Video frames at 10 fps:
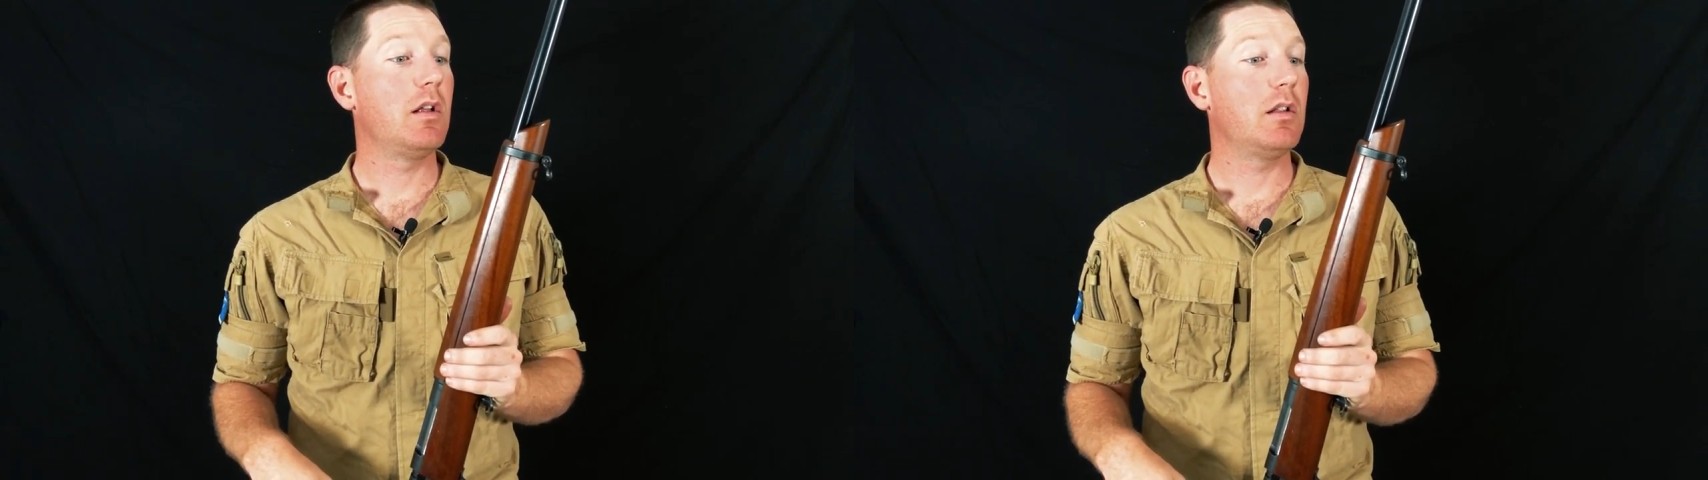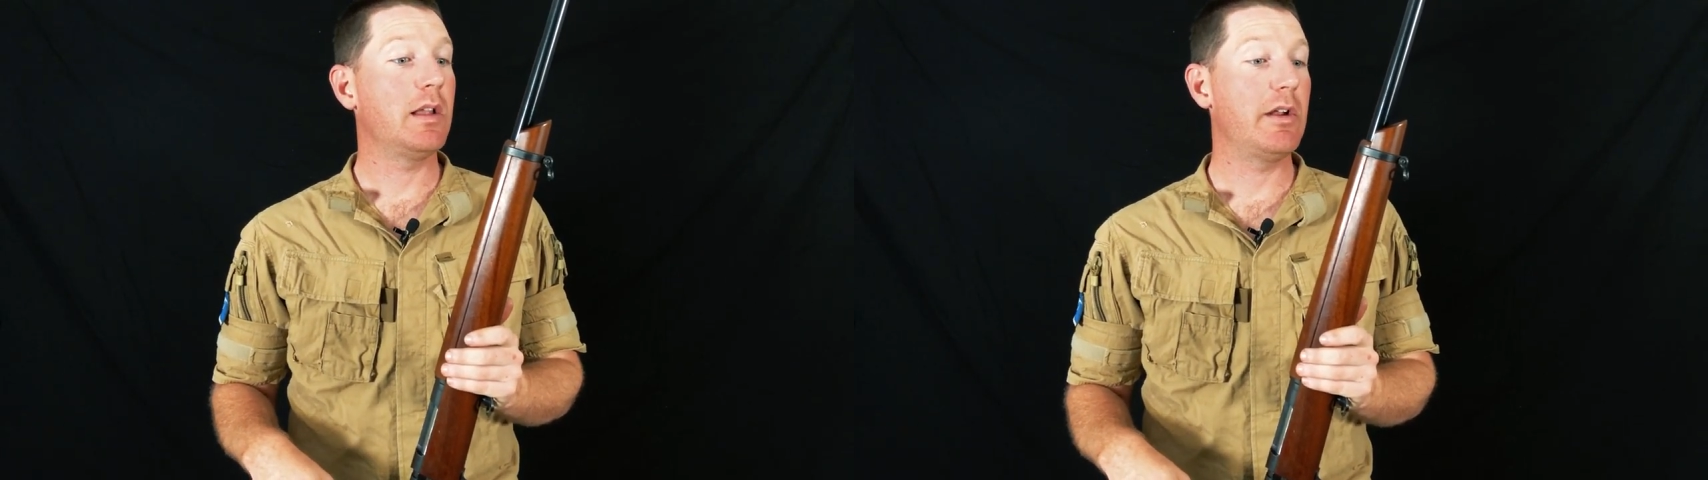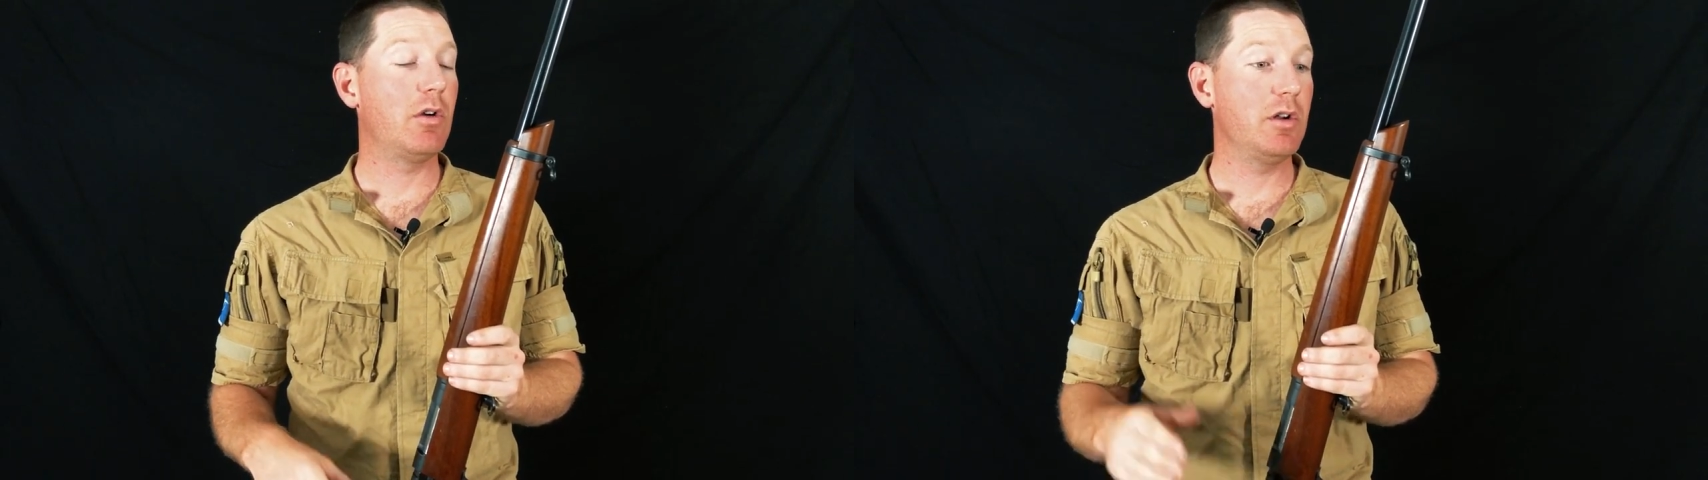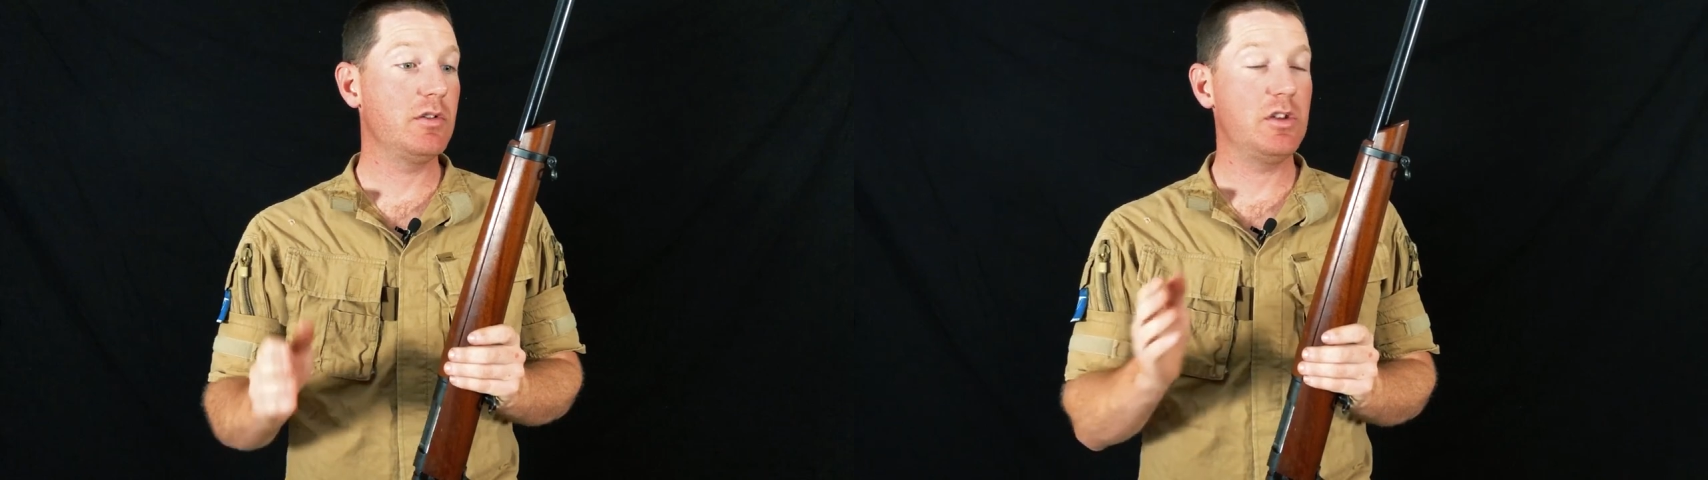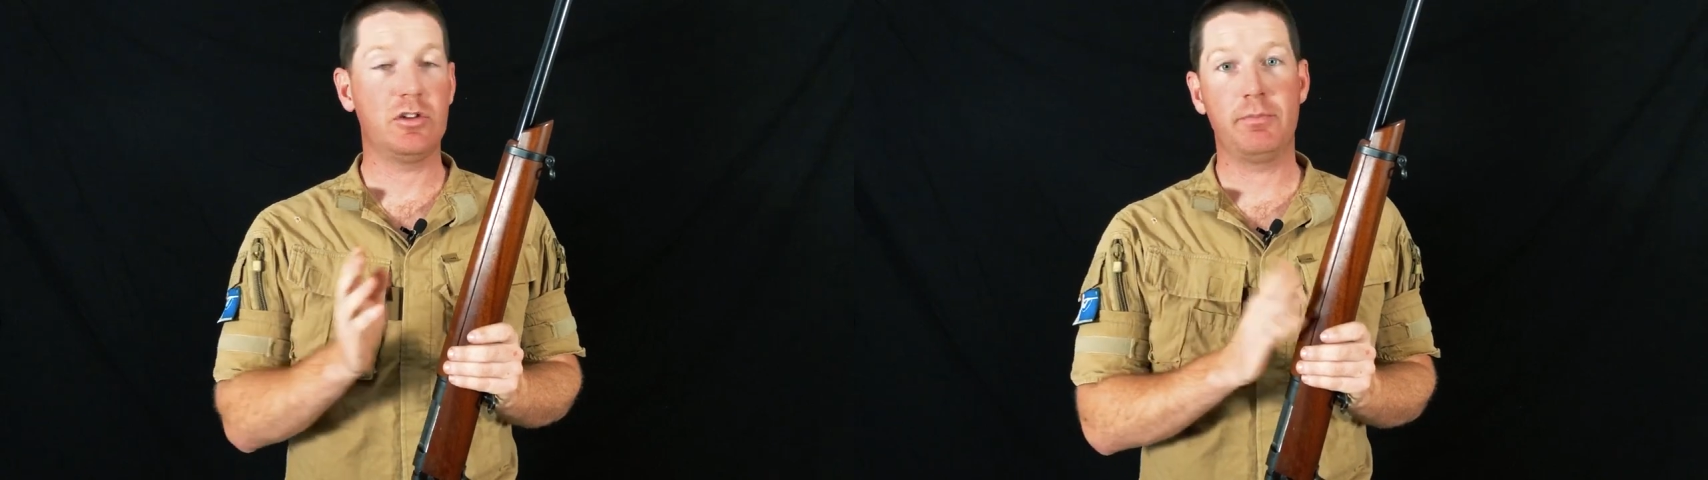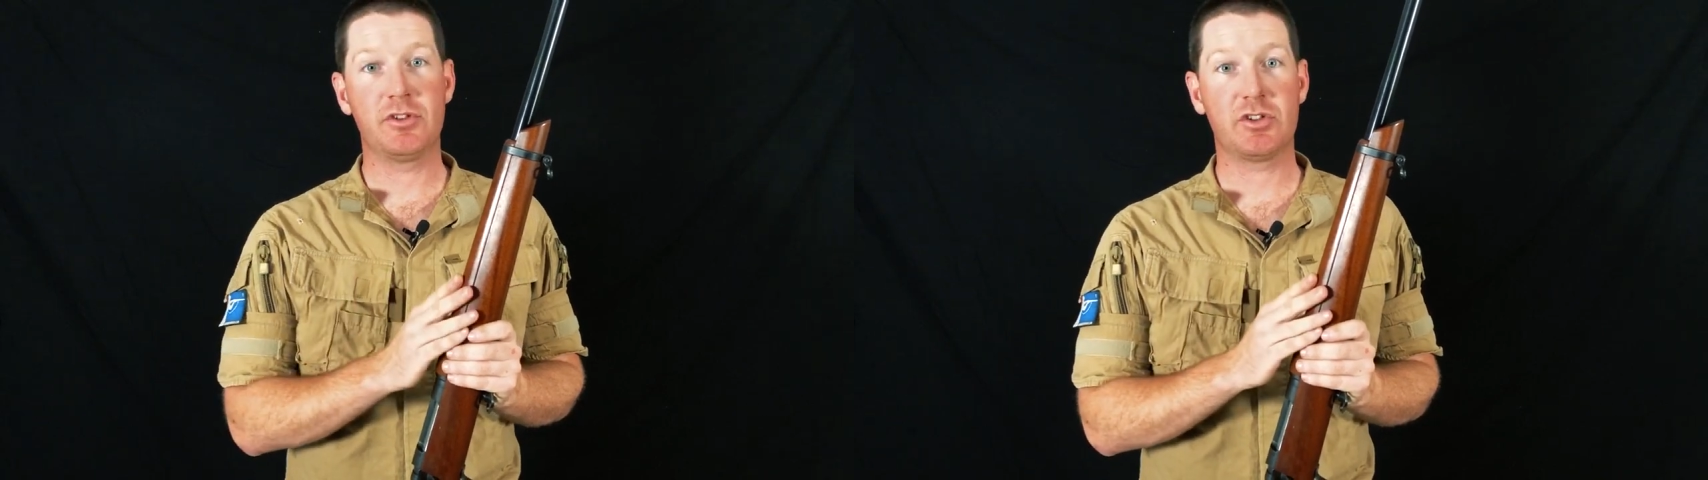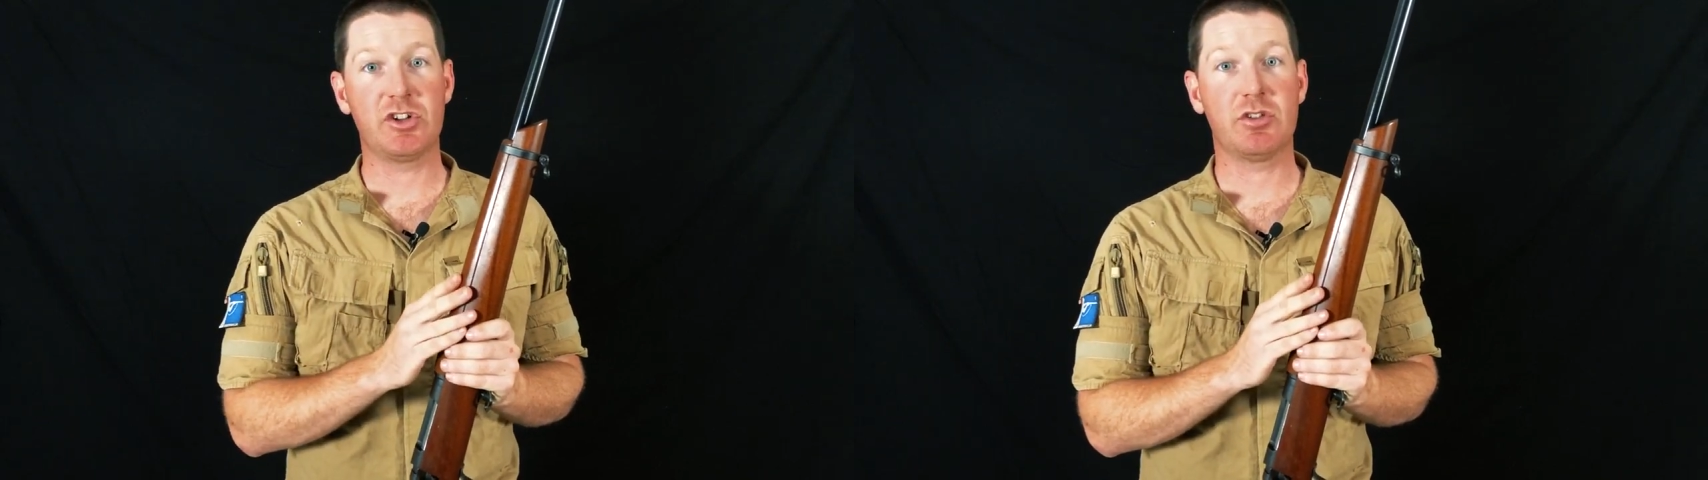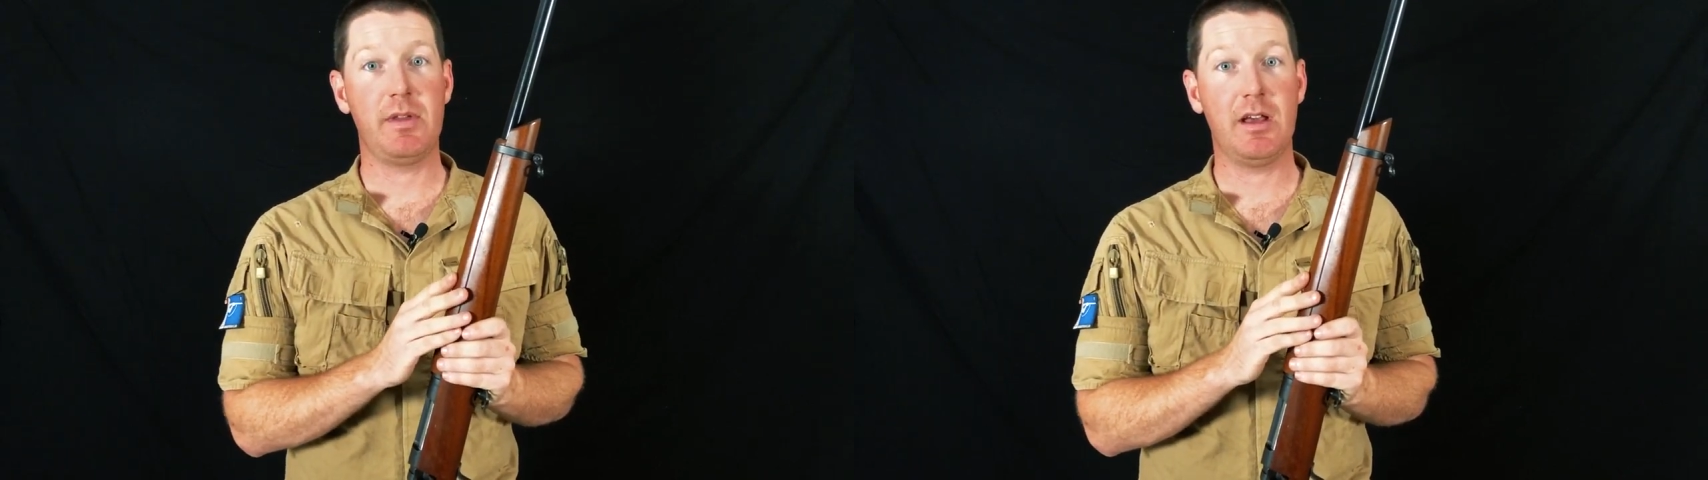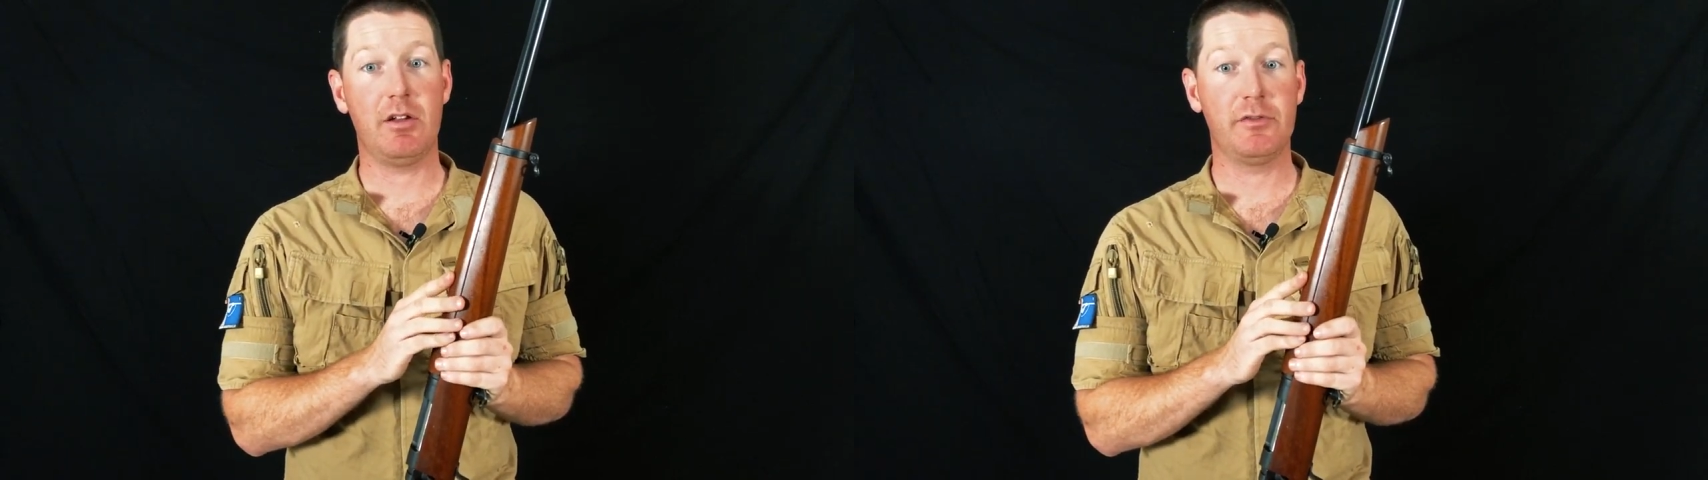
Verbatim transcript: Later on, you could stretch them out,